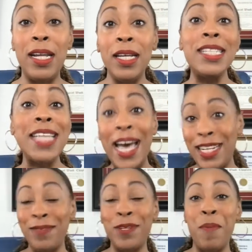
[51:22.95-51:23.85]
because I had
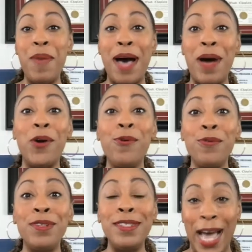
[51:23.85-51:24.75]
to combat my
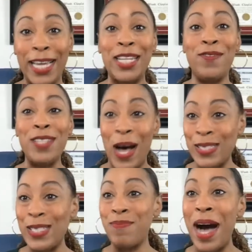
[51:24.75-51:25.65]
own negative
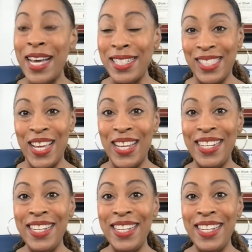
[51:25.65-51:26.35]
toxic mindset.